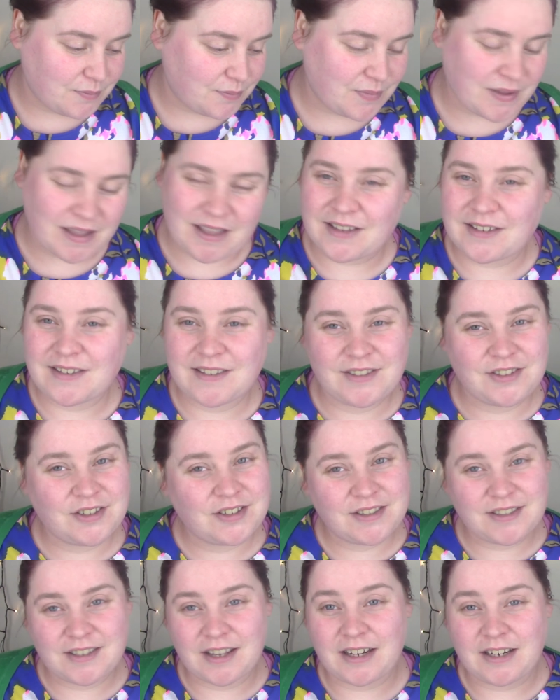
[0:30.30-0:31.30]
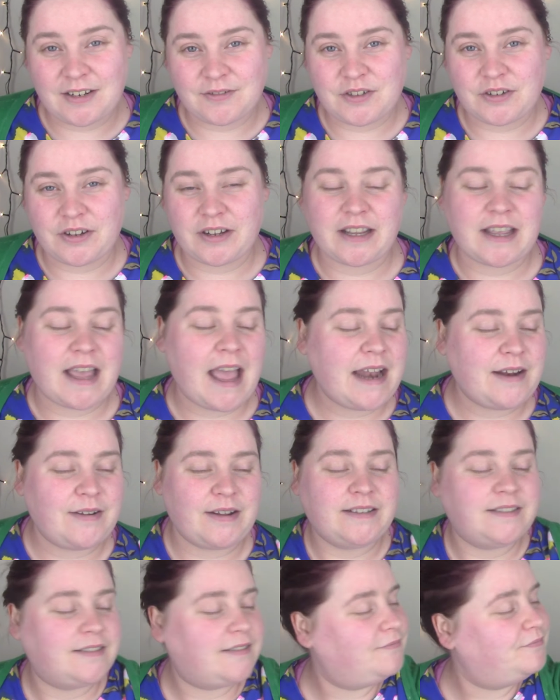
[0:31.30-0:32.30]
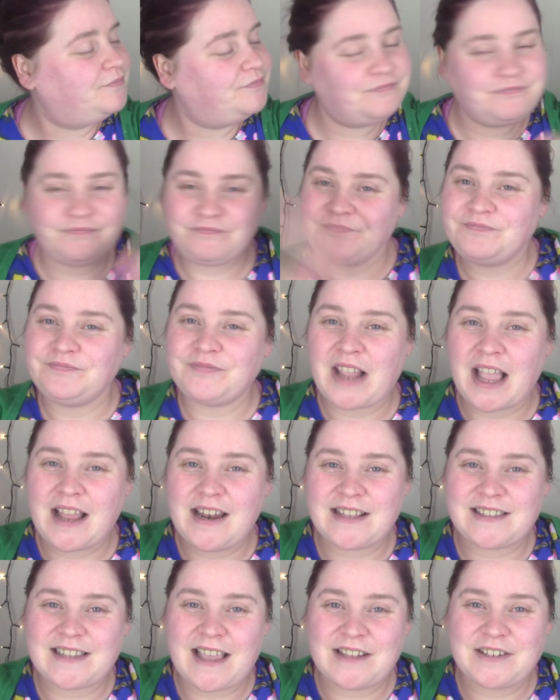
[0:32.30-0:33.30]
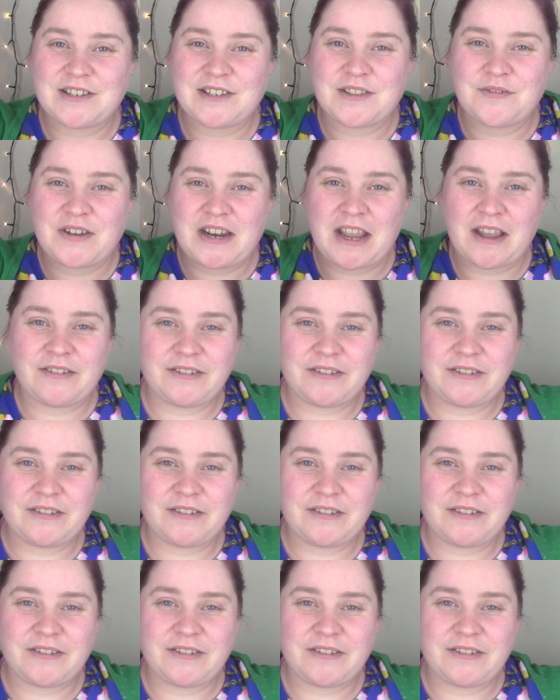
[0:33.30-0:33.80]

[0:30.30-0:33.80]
because I love doing it. Anyway, let's get into the video.